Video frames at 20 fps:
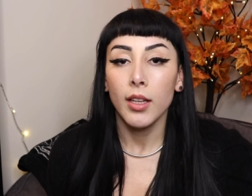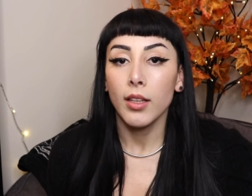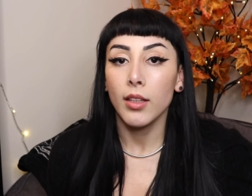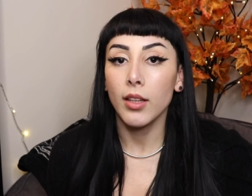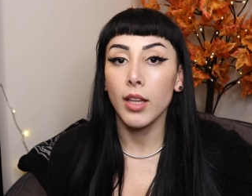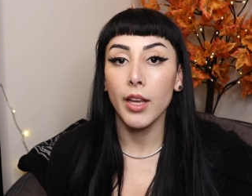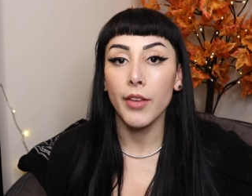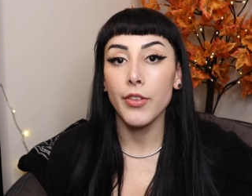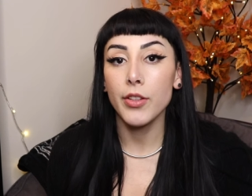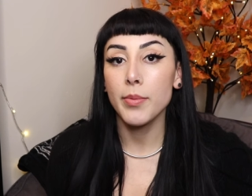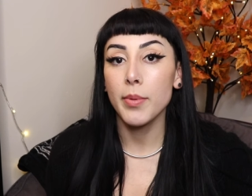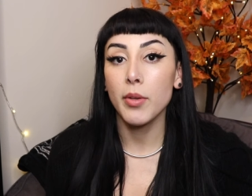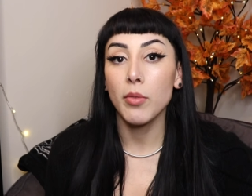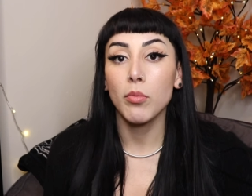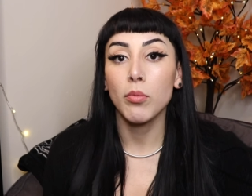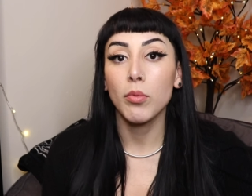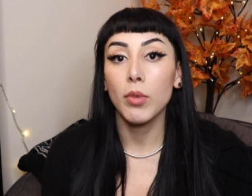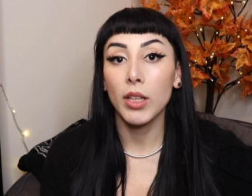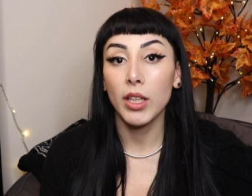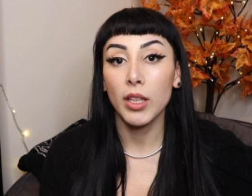life has
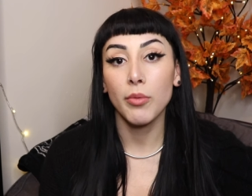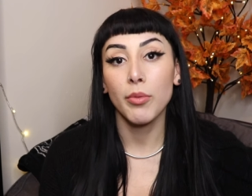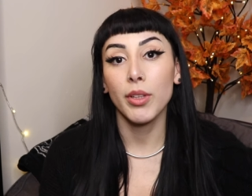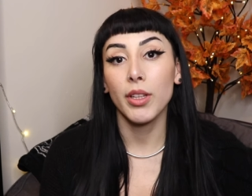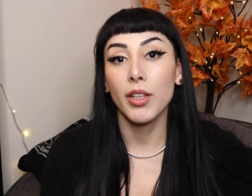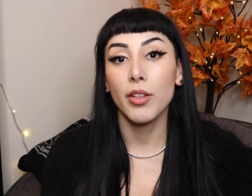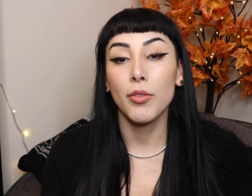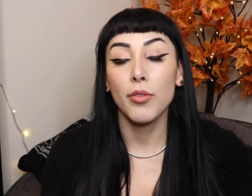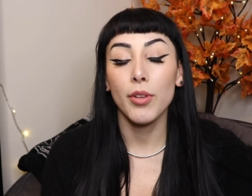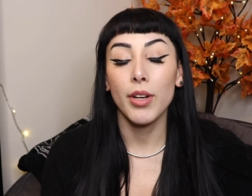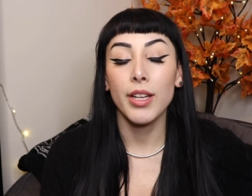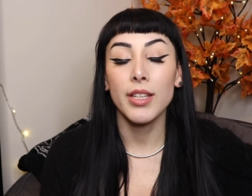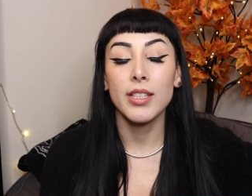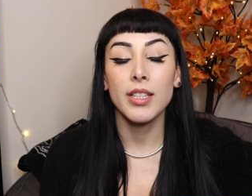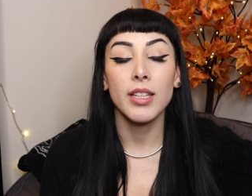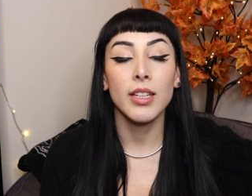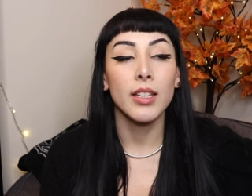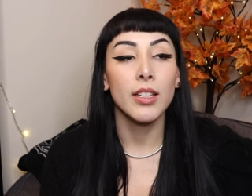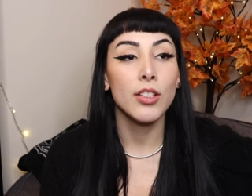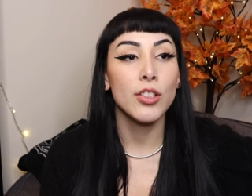been really, really
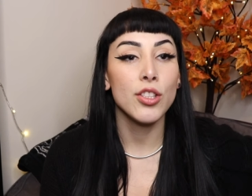crazy.